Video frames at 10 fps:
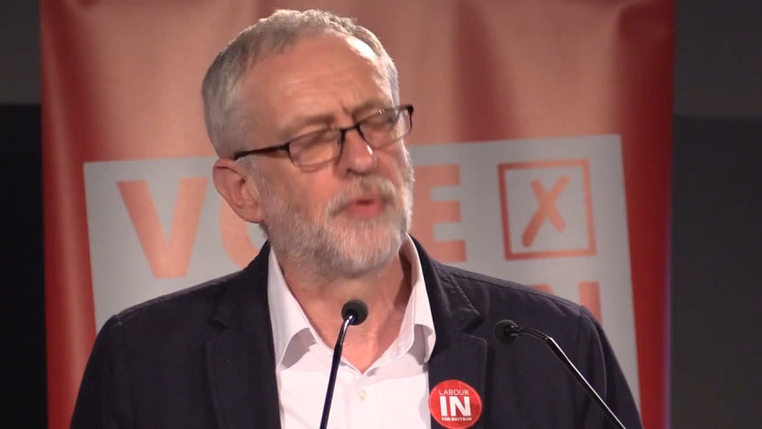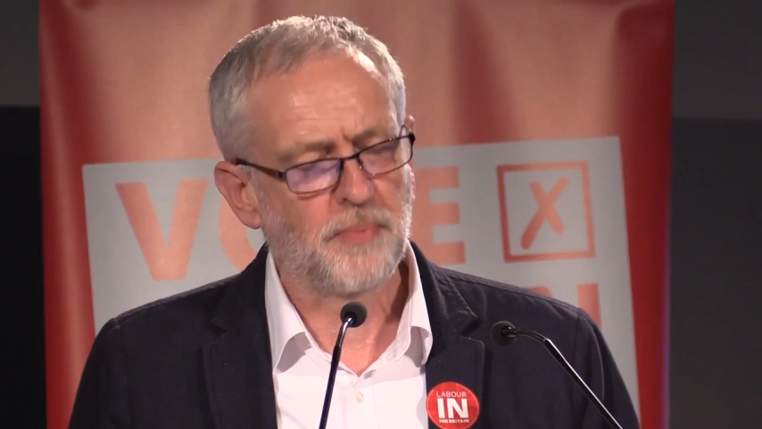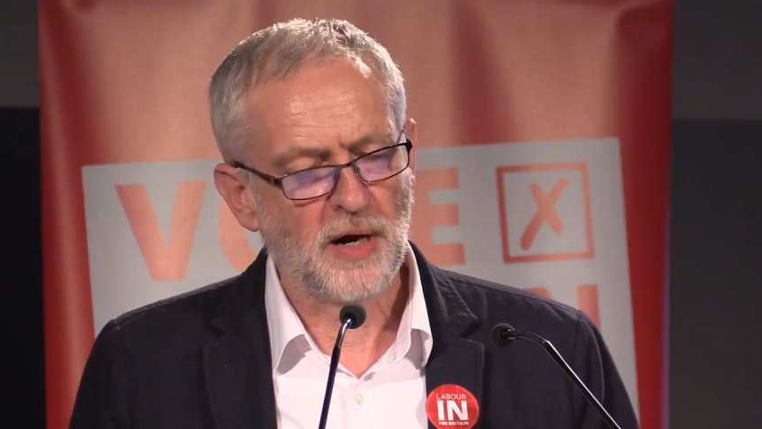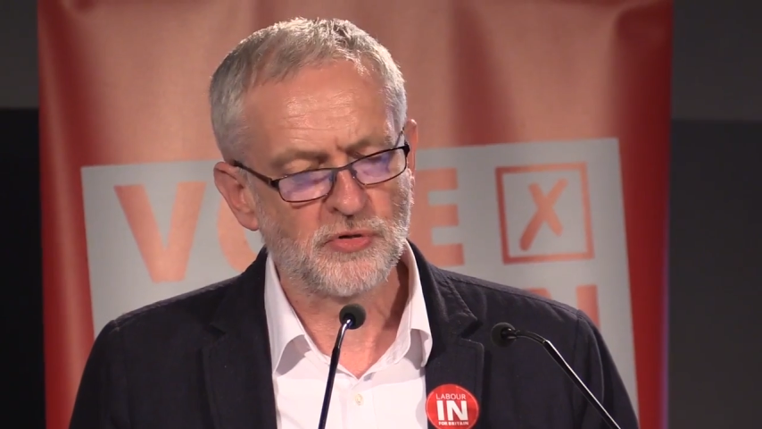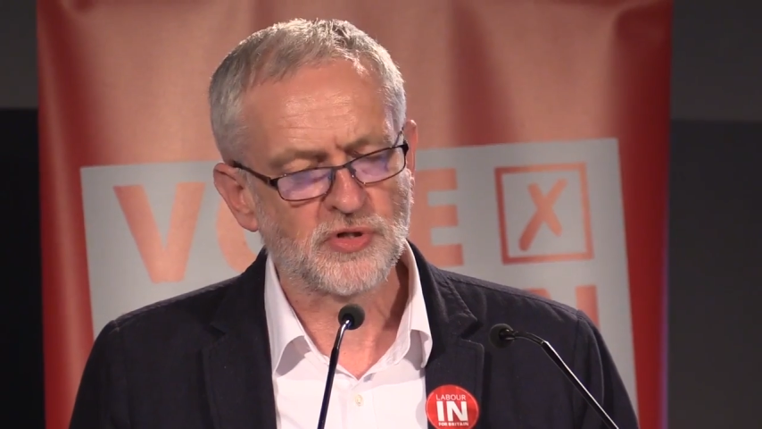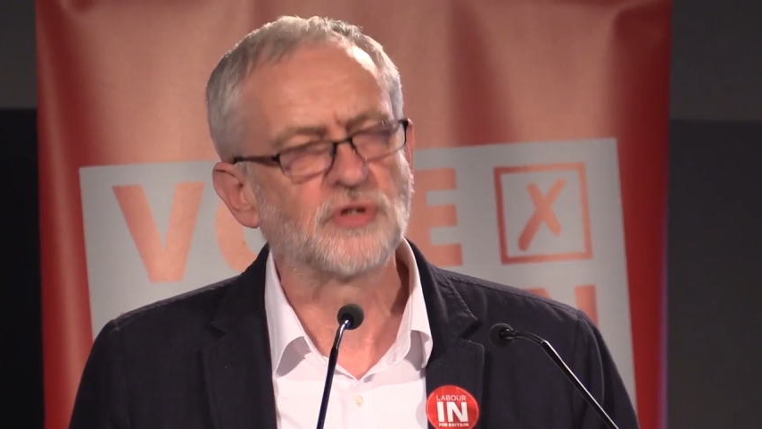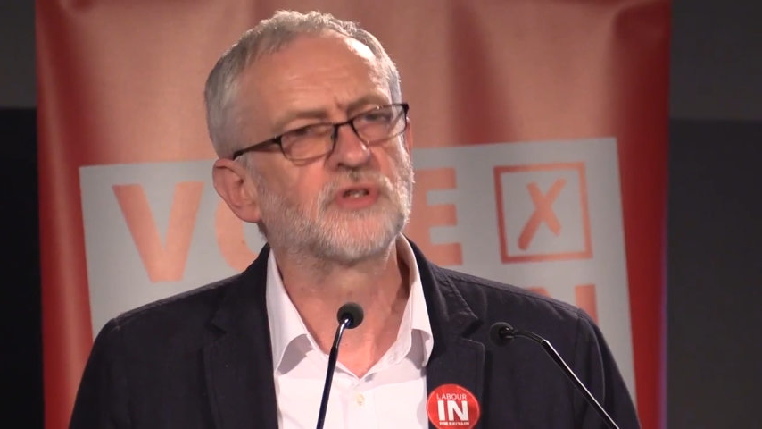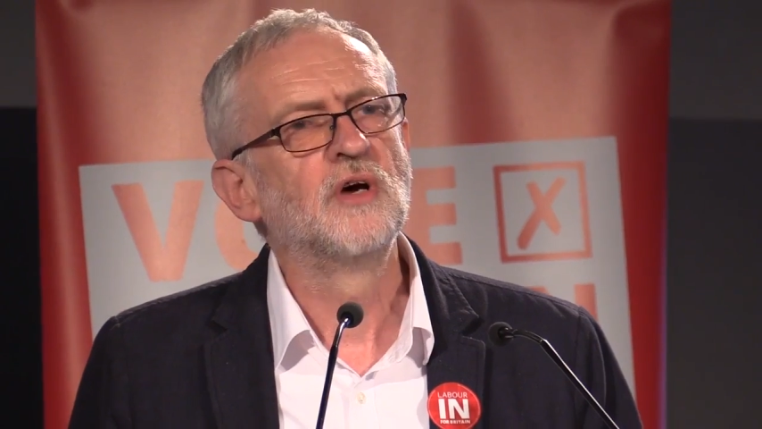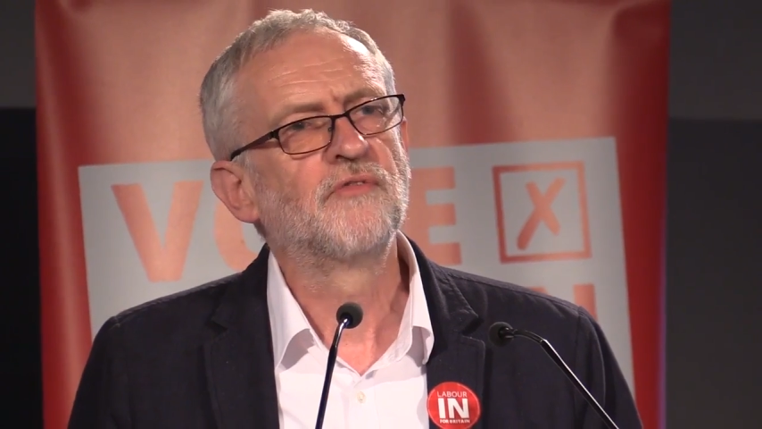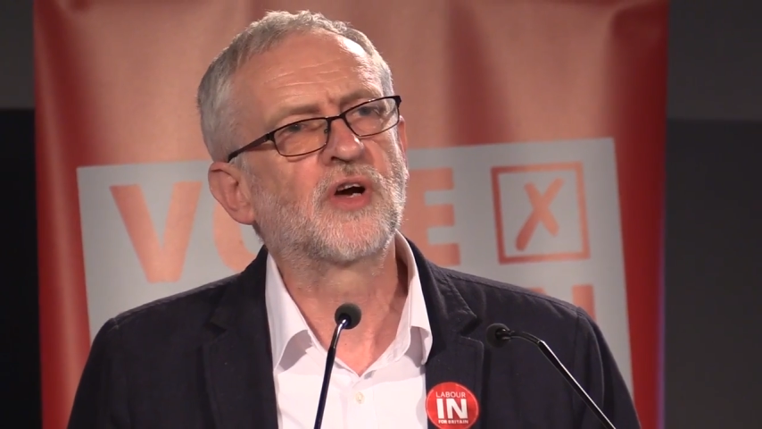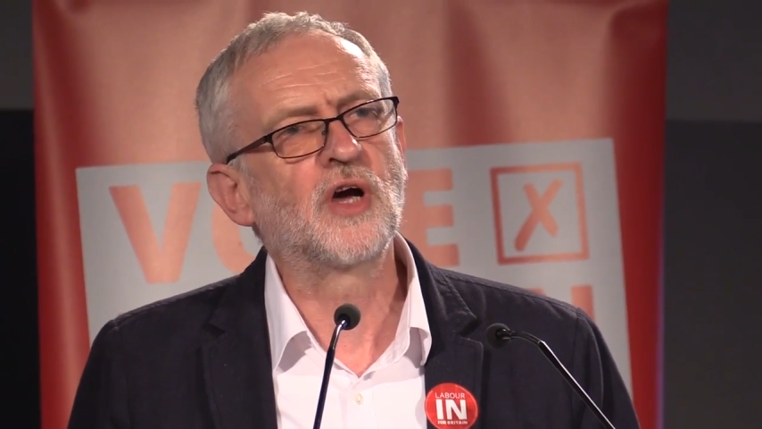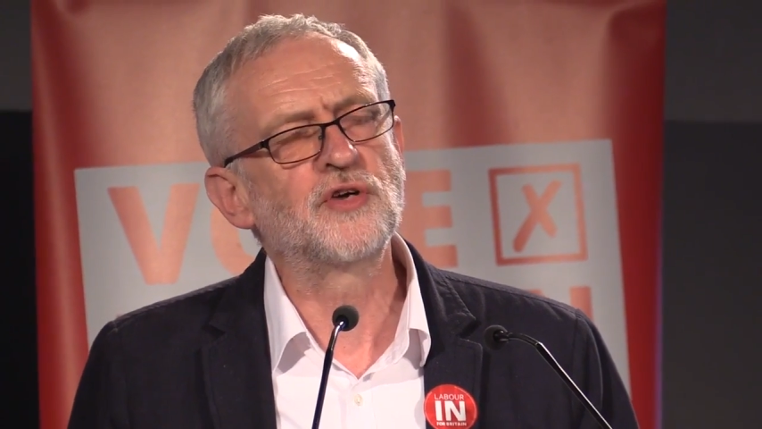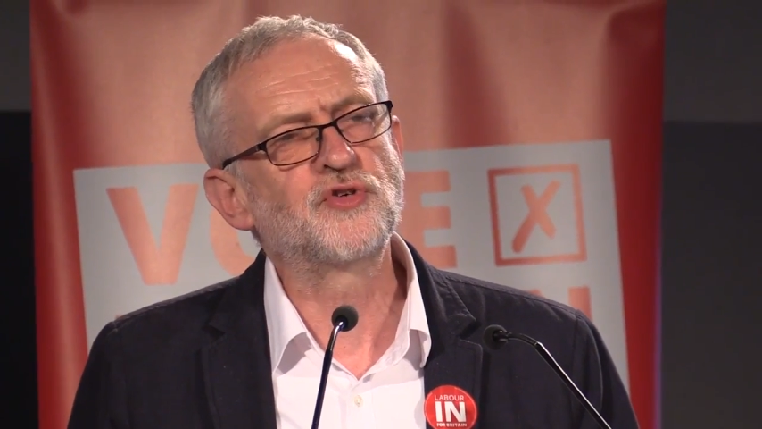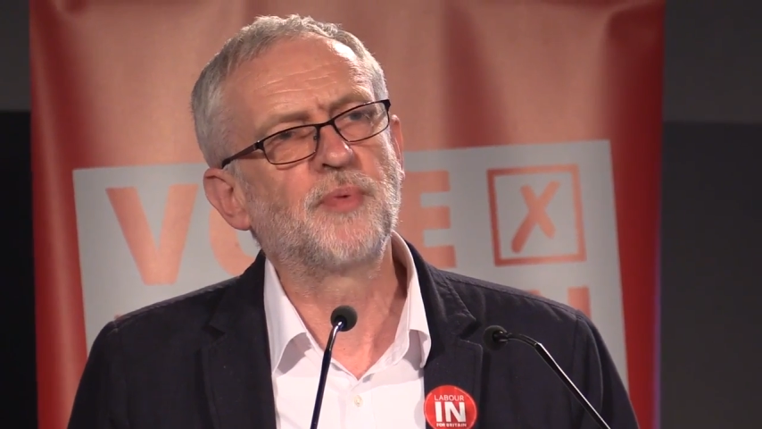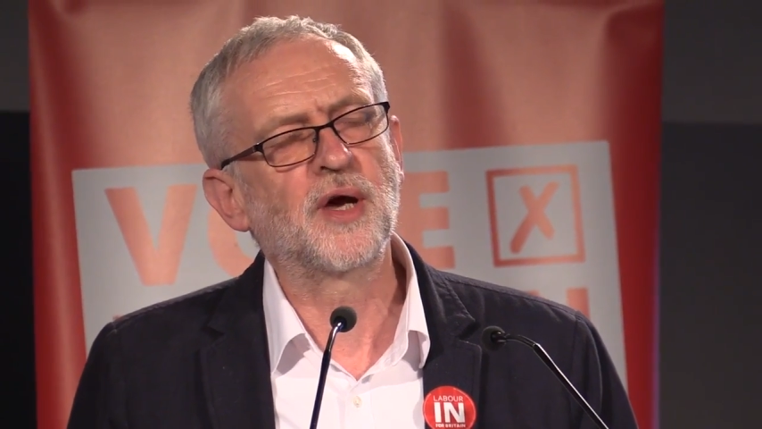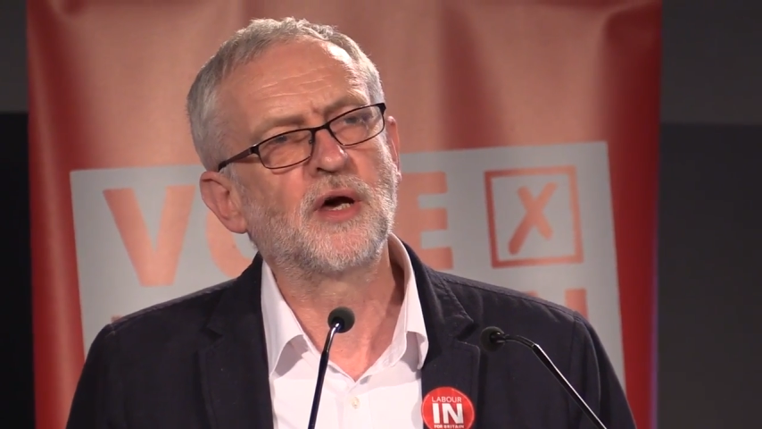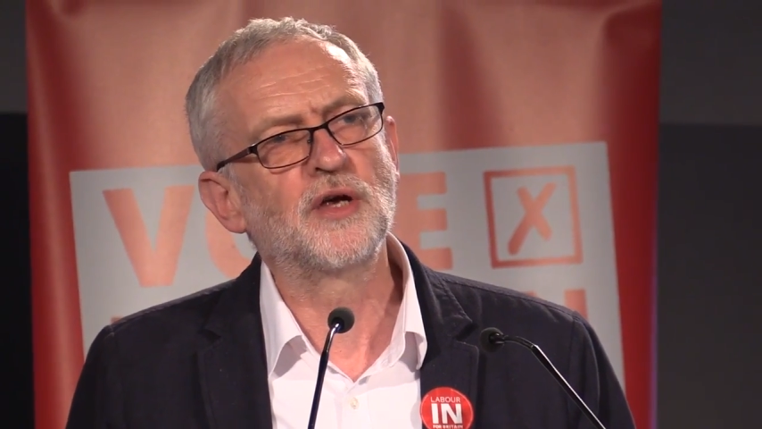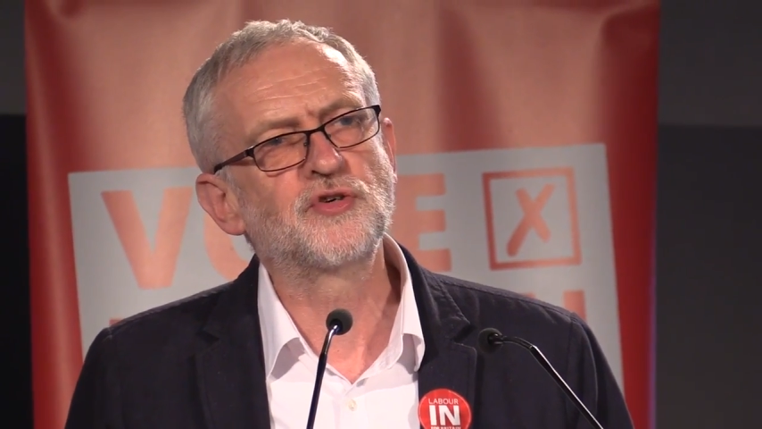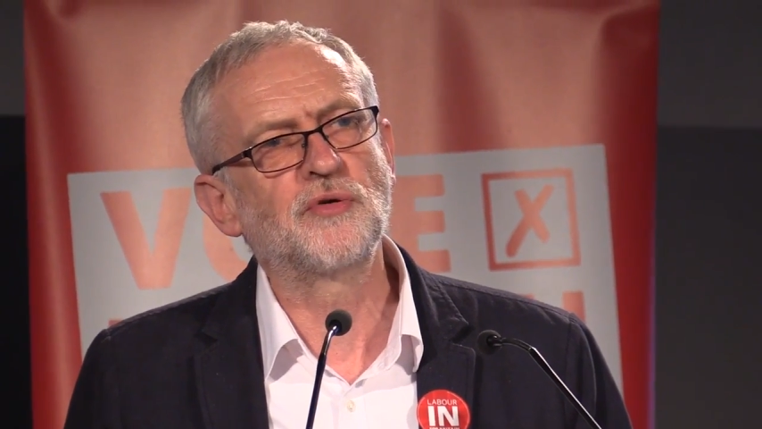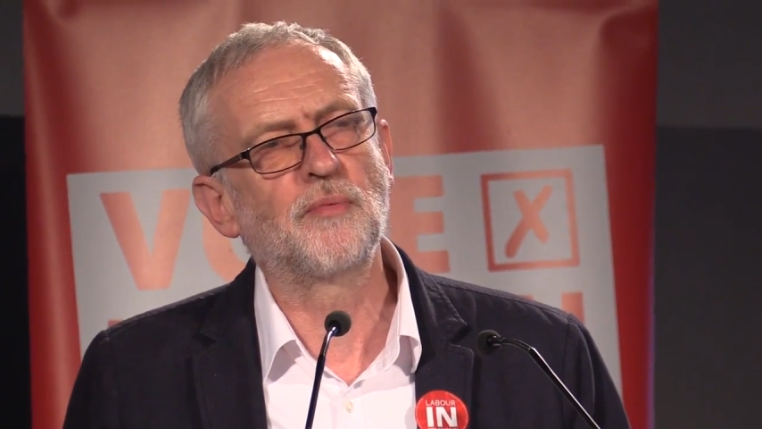proposals for
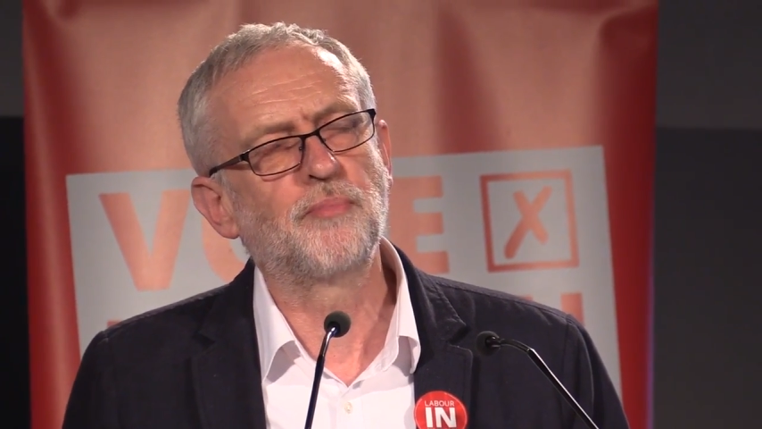country-by-country -country